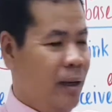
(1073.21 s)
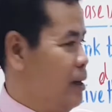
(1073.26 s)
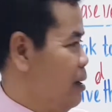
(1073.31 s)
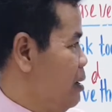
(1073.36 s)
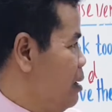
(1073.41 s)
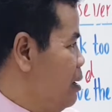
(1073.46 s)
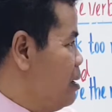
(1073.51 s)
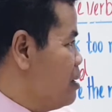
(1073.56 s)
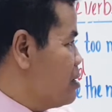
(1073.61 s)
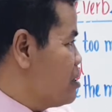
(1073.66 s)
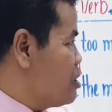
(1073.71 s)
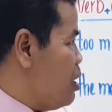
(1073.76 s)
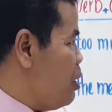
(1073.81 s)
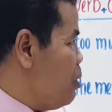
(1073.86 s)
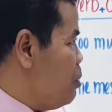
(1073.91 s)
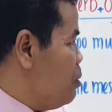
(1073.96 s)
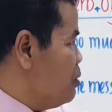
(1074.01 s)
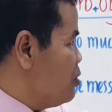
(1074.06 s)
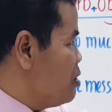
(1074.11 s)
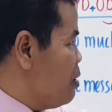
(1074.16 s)

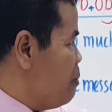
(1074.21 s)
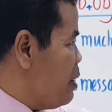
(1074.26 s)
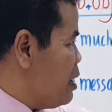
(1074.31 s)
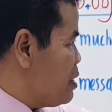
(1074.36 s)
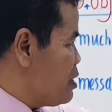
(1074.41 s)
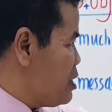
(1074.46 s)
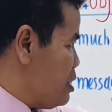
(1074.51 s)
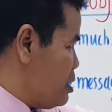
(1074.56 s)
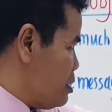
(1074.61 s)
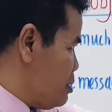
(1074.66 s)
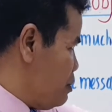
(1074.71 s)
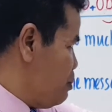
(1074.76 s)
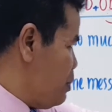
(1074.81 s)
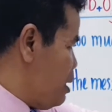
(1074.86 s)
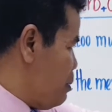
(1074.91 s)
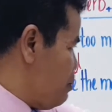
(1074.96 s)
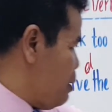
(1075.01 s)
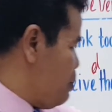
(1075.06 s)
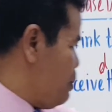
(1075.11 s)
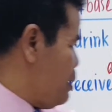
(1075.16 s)
So the message, blah,
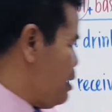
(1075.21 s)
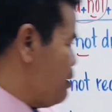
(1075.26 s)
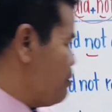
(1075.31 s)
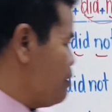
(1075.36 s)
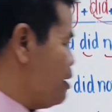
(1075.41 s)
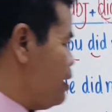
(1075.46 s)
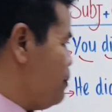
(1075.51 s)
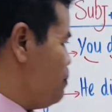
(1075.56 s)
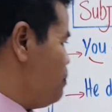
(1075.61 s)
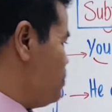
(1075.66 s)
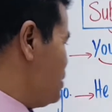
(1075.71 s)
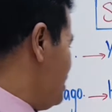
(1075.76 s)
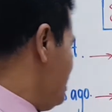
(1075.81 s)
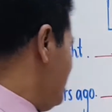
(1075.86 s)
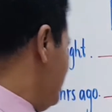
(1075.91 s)
blah, blah, right? Let's